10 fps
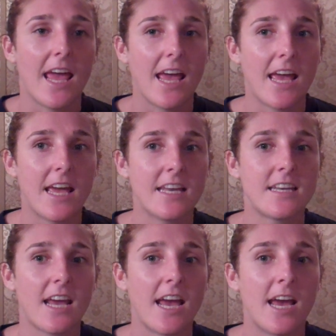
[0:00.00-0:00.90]
and
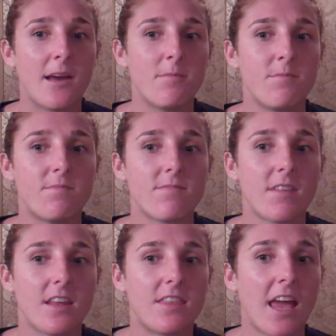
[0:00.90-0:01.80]
um,
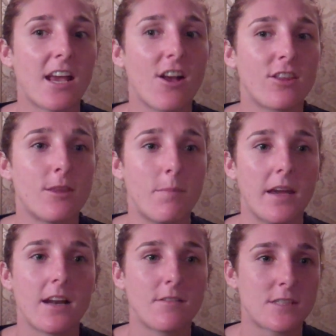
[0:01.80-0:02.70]
they got the
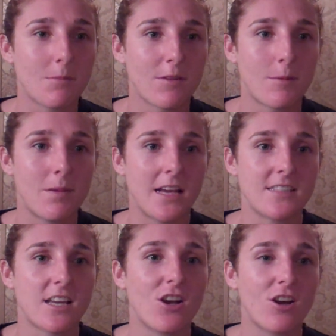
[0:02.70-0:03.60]
better of some of the
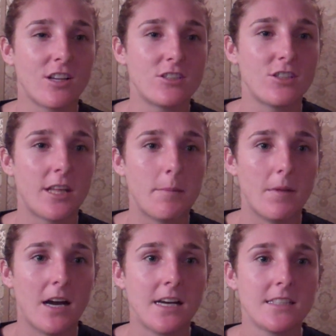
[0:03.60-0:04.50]
players. They got into their
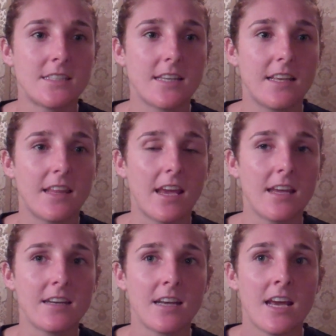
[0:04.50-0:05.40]
minds in the
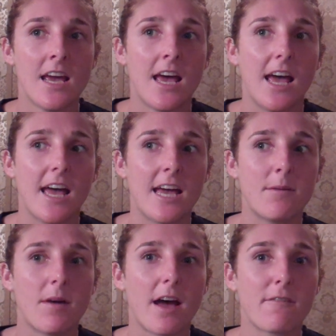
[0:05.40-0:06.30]
end.
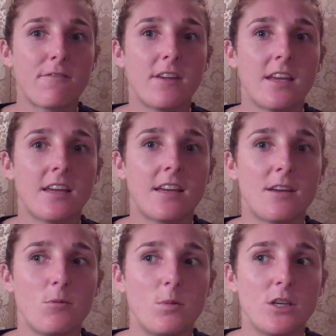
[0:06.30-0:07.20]
Um, I
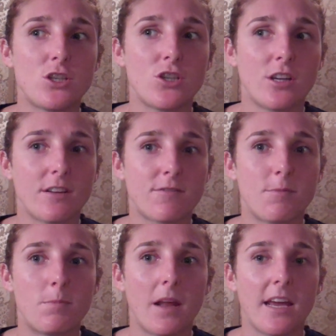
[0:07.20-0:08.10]
think we should have
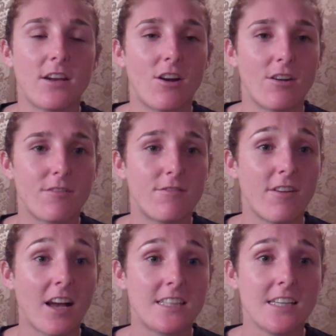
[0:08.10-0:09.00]
played on
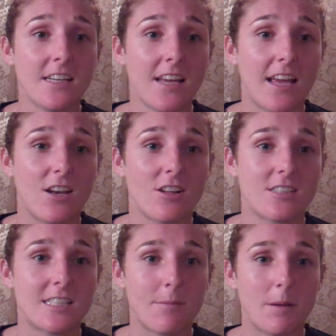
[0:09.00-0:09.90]
fighting and not
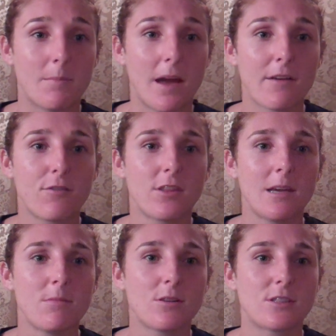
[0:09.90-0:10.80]
stepping back for
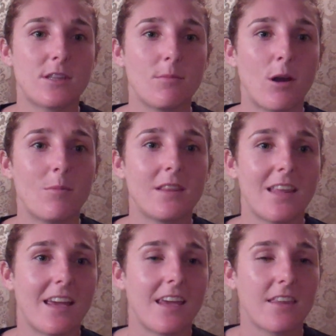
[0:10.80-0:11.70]
them because the moment
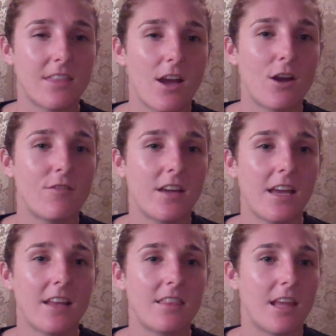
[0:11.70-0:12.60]
they get the
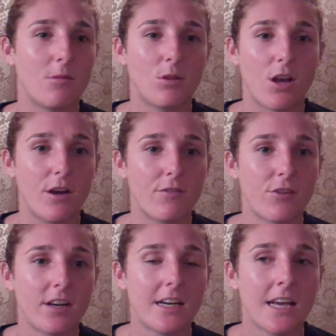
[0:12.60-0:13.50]
overhead, they will go
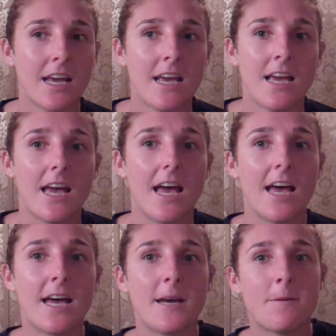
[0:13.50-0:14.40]
for it.
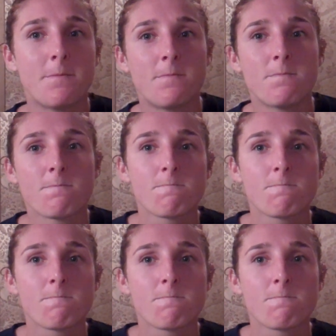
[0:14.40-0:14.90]
Um,